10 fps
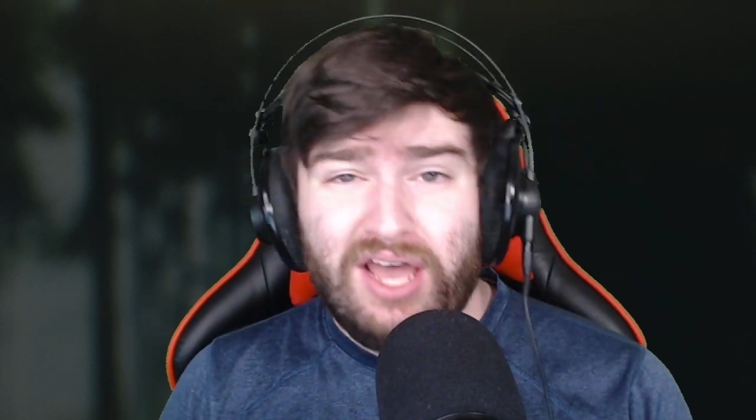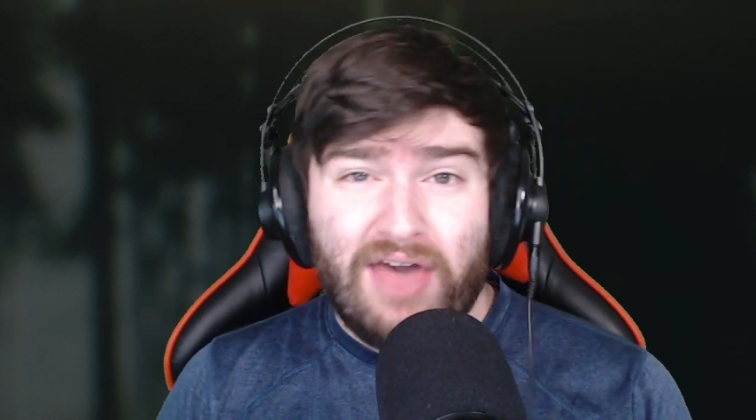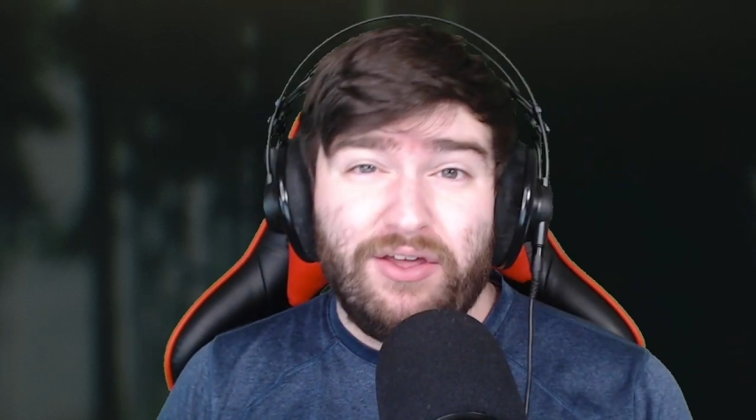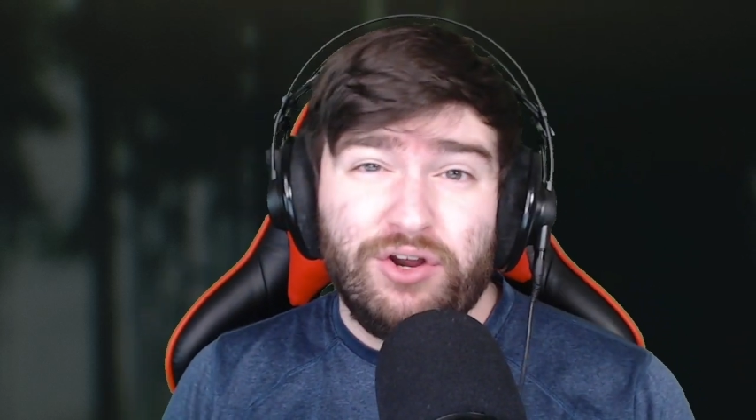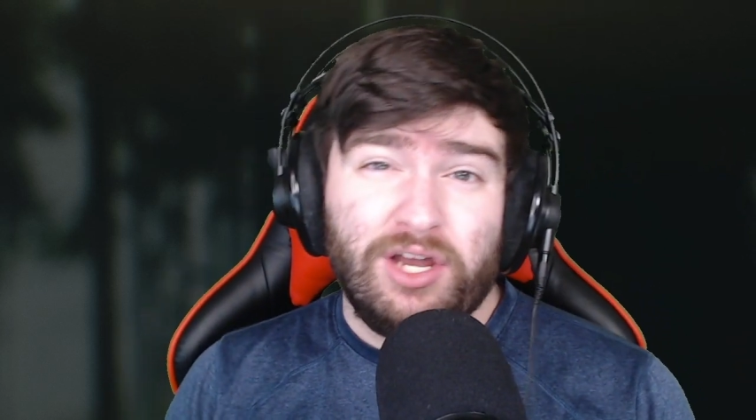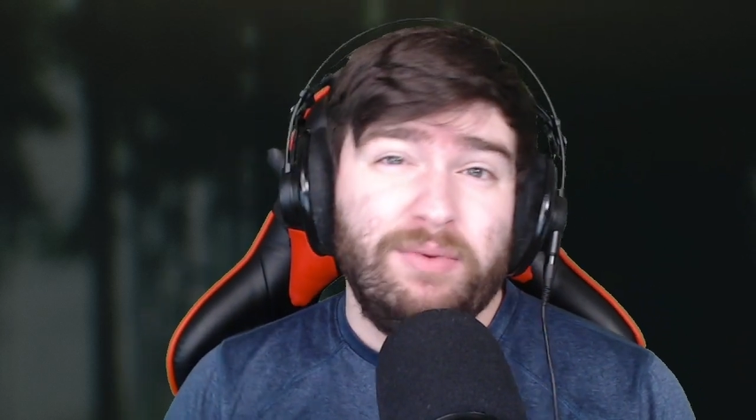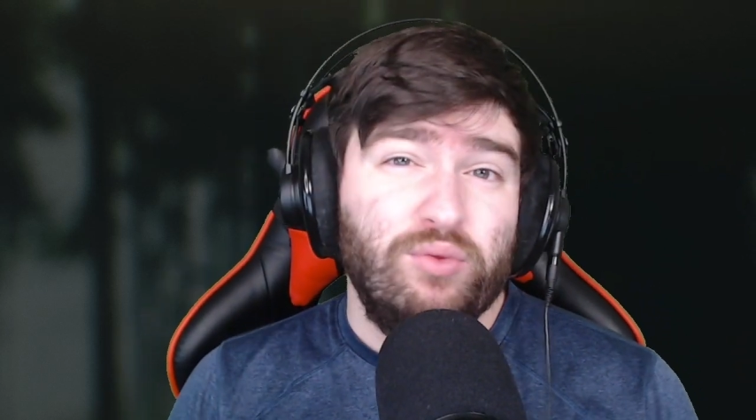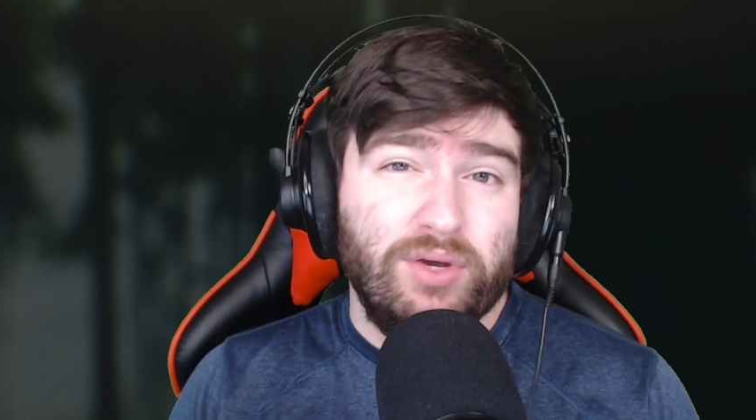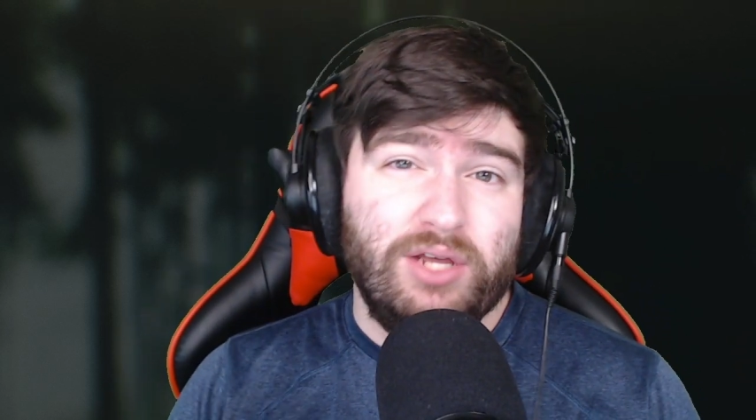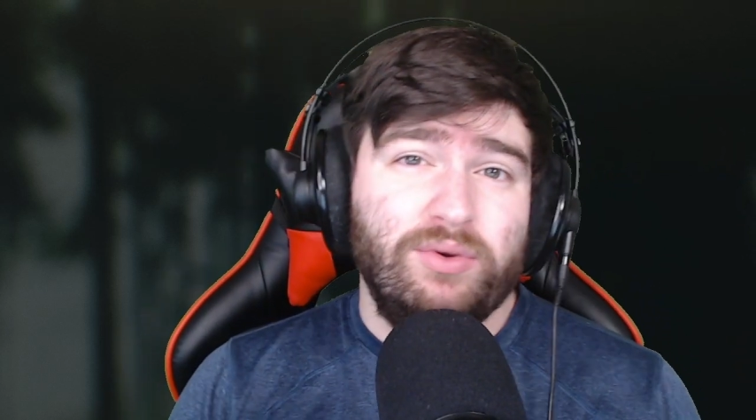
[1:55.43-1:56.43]
then you're going to be
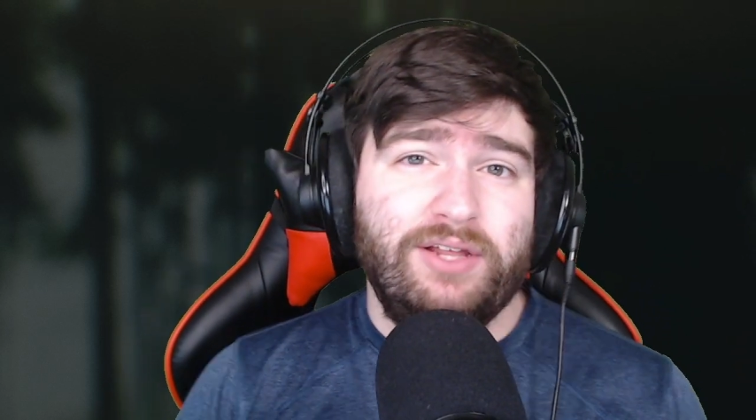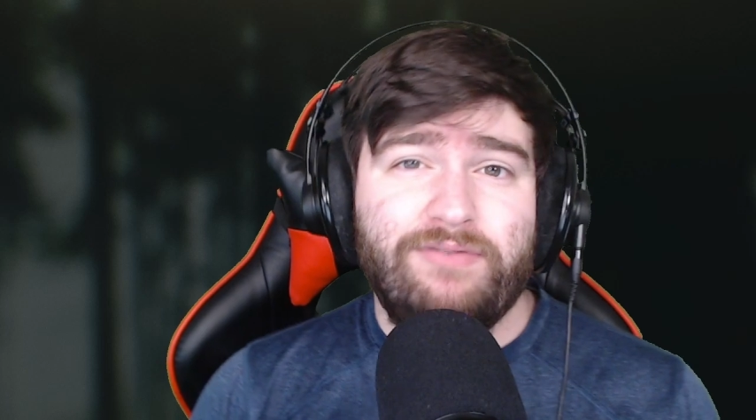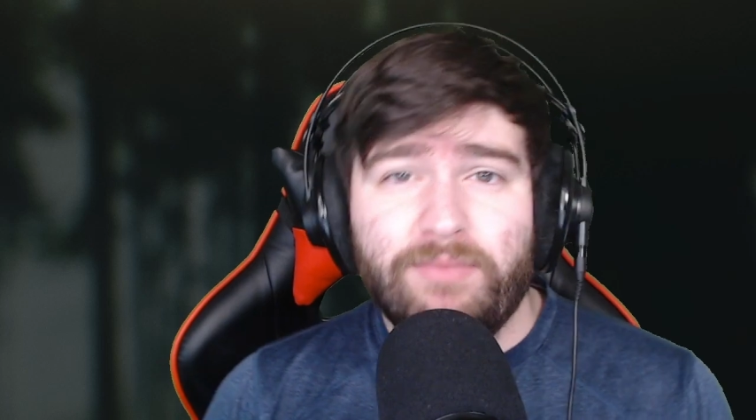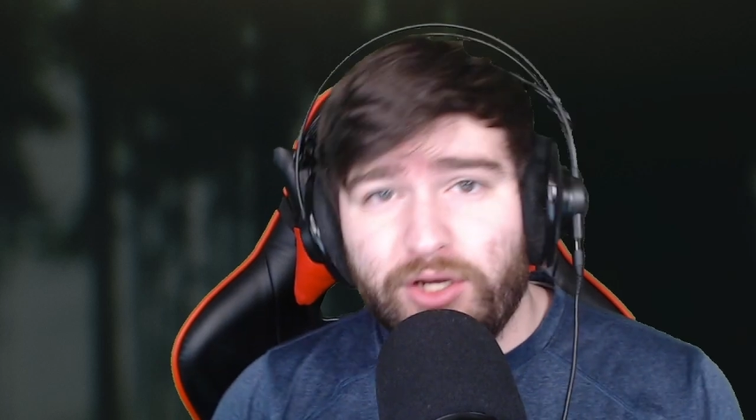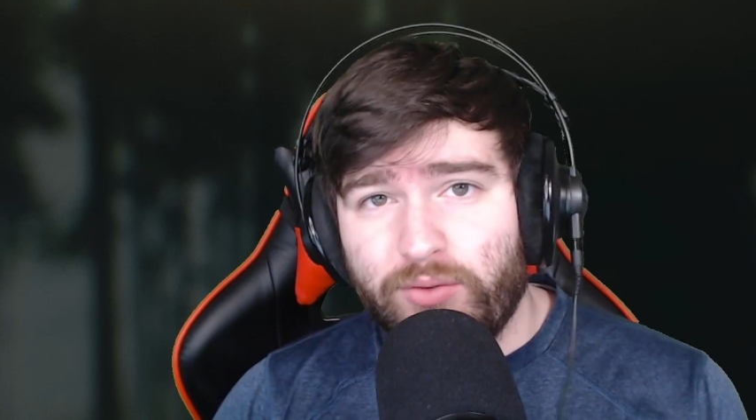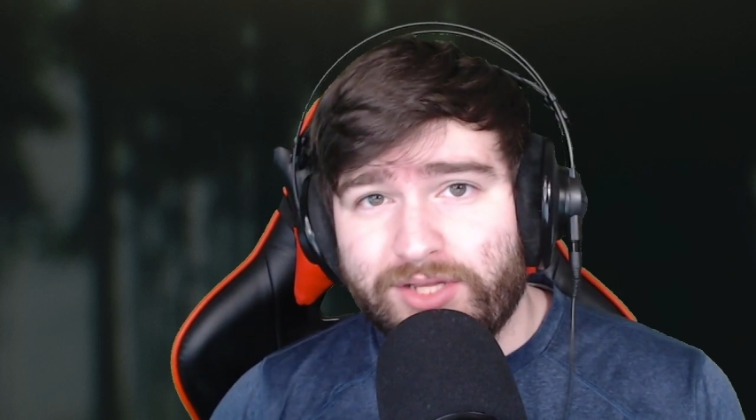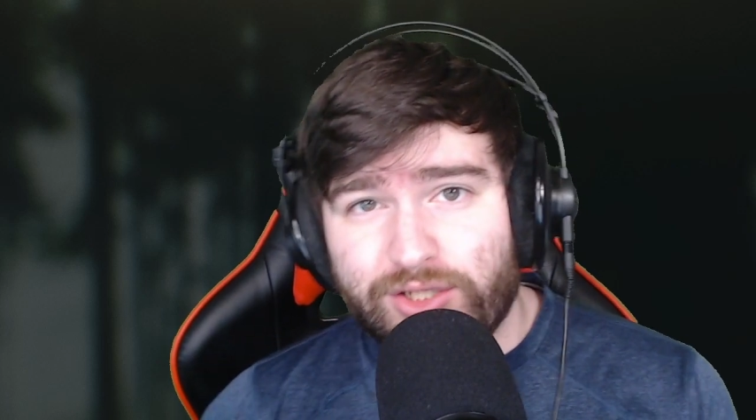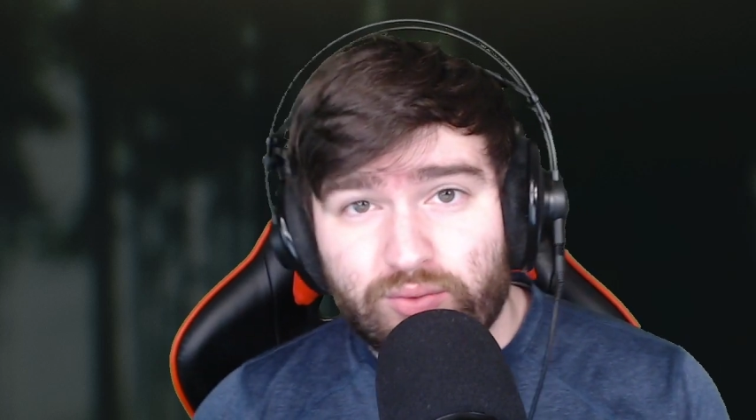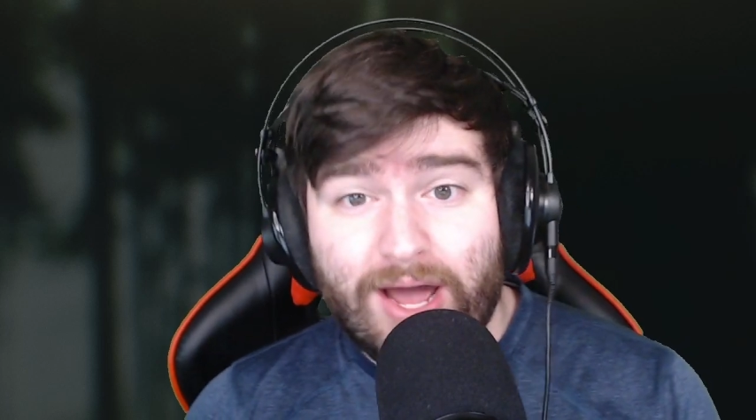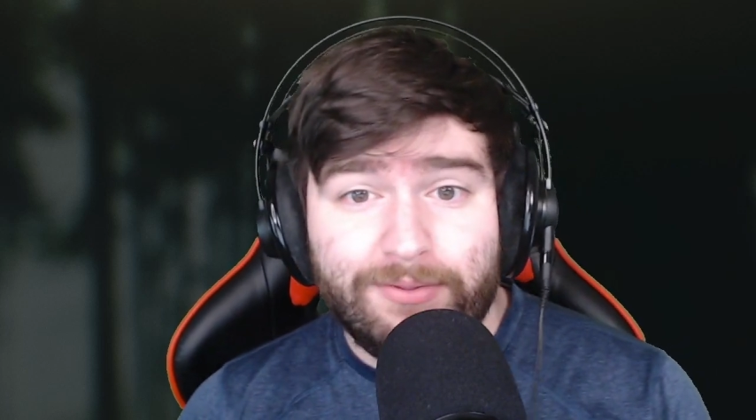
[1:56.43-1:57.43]
really familiar with
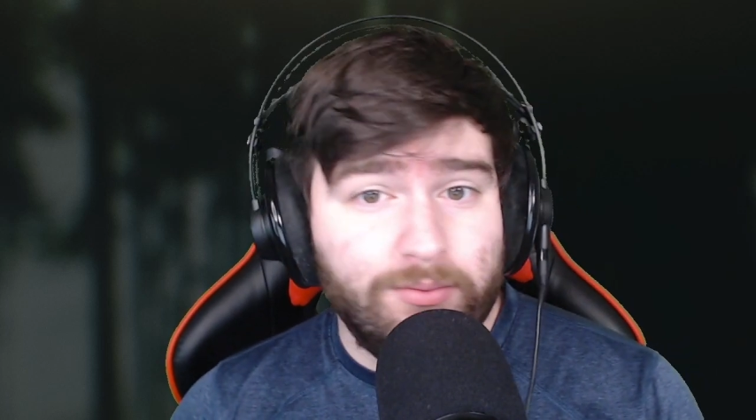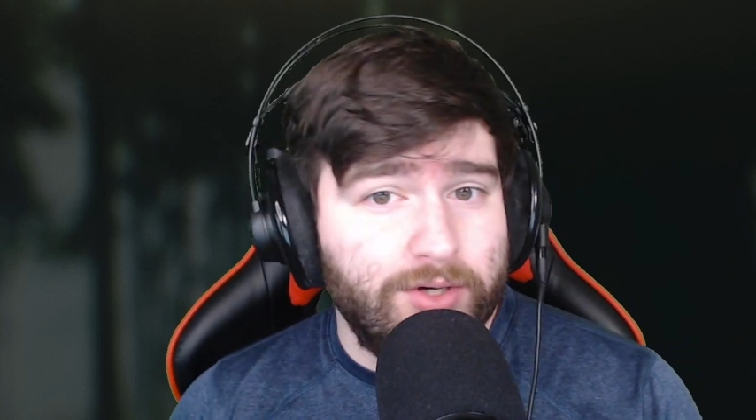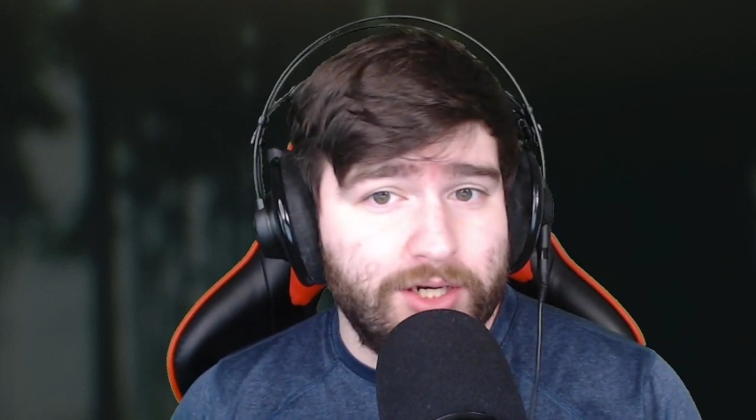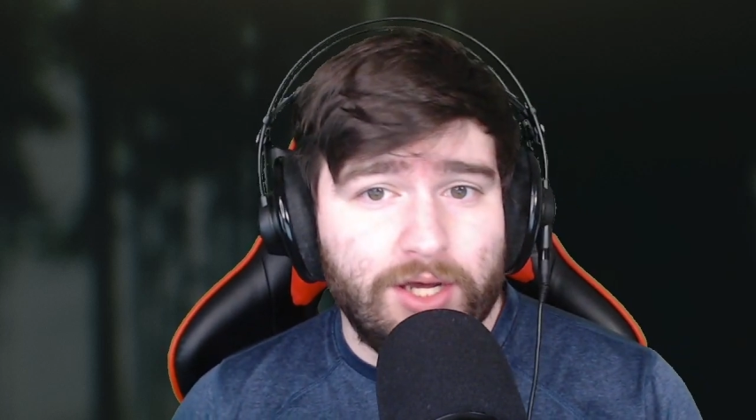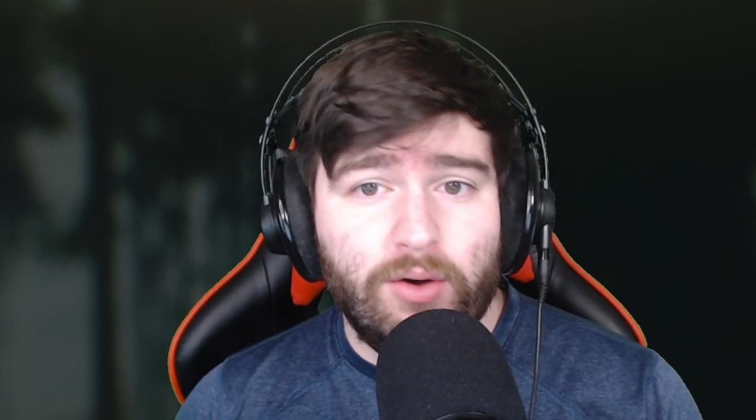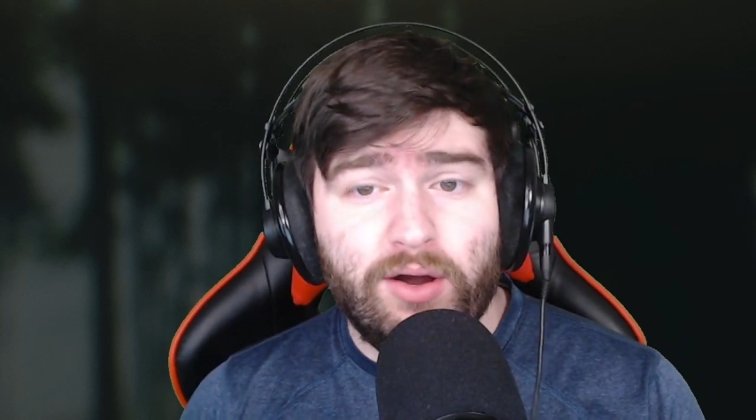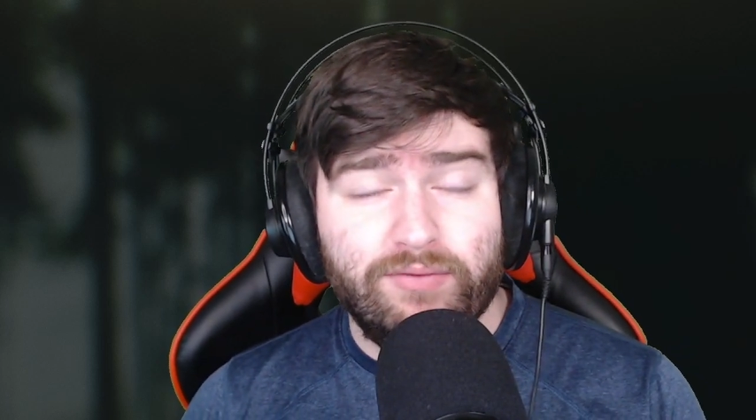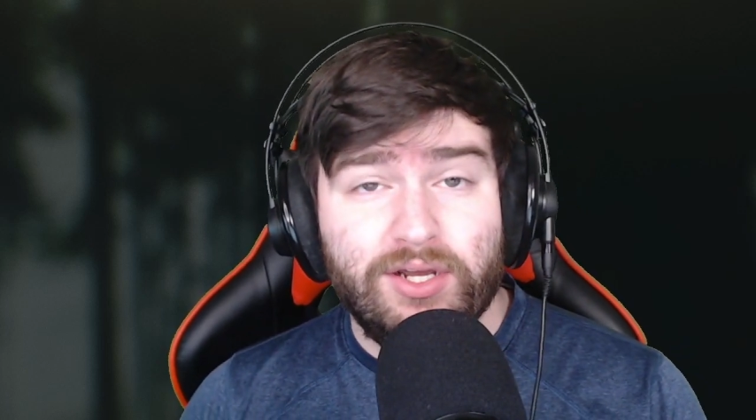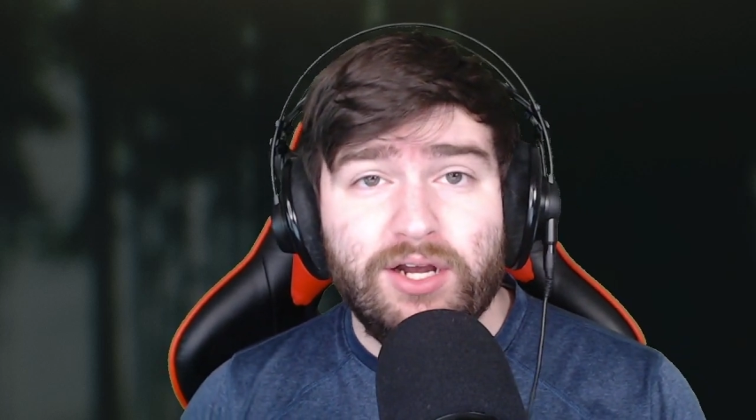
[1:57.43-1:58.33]
this route that we're going to go over